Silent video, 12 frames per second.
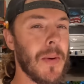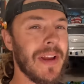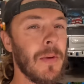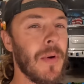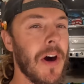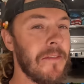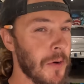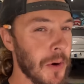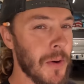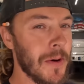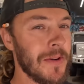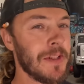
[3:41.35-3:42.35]
Okay, well all four
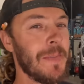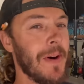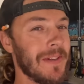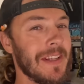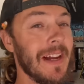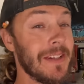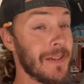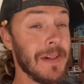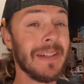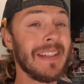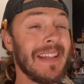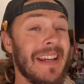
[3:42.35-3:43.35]
corners, both sides
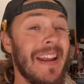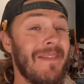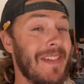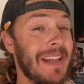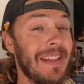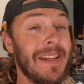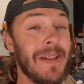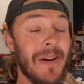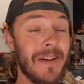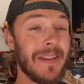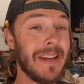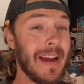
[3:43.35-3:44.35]
took significantly
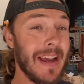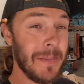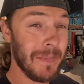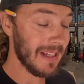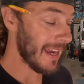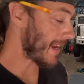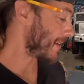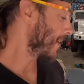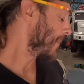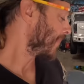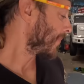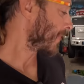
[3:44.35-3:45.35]
longer than I had planned
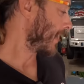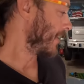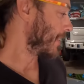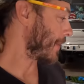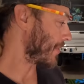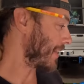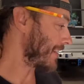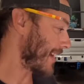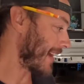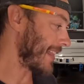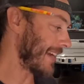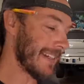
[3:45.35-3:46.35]
especially because
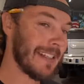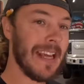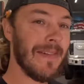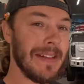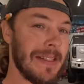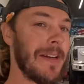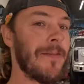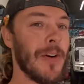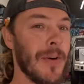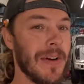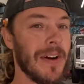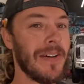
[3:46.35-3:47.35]
I got like 17
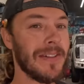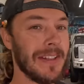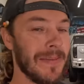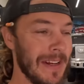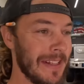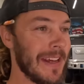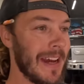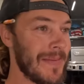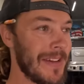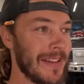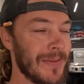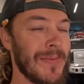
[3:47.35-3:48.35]
phone calls in the
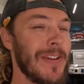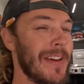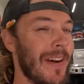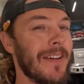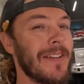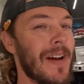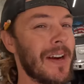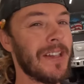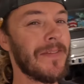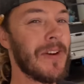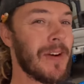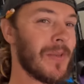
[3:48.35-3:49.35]
meantime and it's really hard to talk on
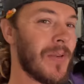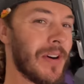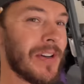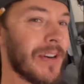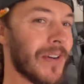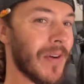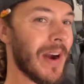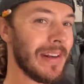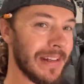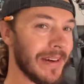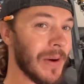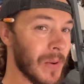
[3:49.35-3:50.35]
the phone while you're
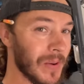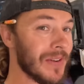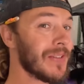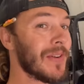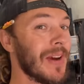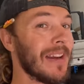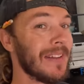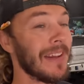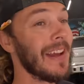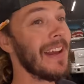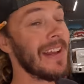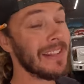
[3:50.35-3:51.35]
grinding corners. So I had to
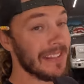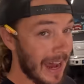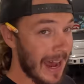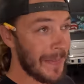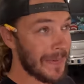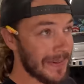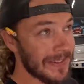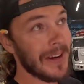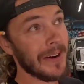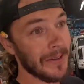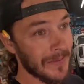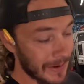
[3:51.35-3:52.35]
stop,
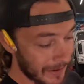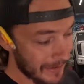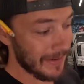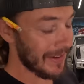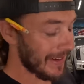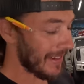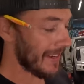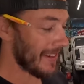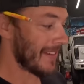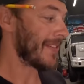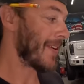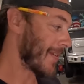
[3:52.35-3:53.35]
talk on the phone,
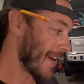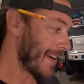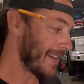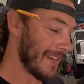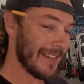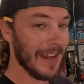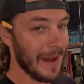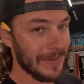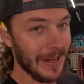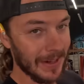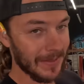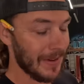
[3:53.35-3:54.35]
start grinding, stop,
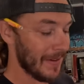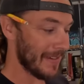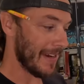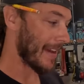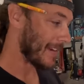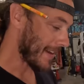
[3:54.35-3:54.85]
talk on the phone, yada,